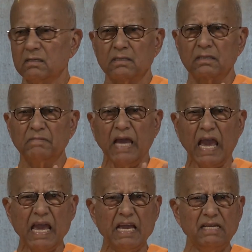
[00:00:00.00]
Some
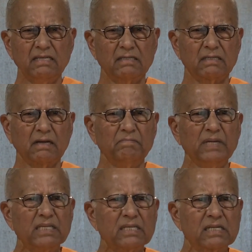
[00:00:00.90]
haze, some
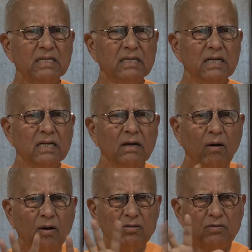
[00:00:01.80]
mist
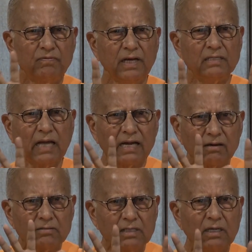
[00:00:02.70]
on your face. I
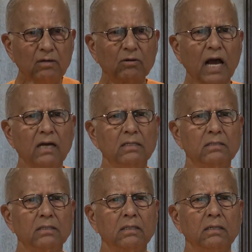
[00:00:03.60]
cannot see your
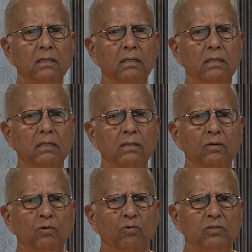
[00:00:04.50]
eyes.
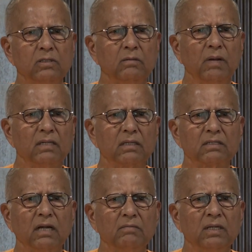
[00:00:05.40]
What is the matter?
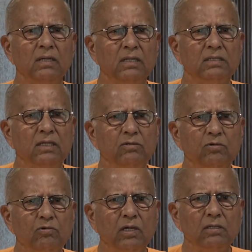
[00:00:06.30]
Tell me, did you
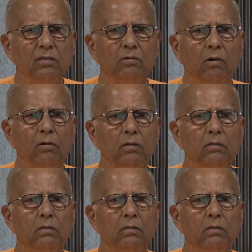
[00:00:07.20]
do anything wrong?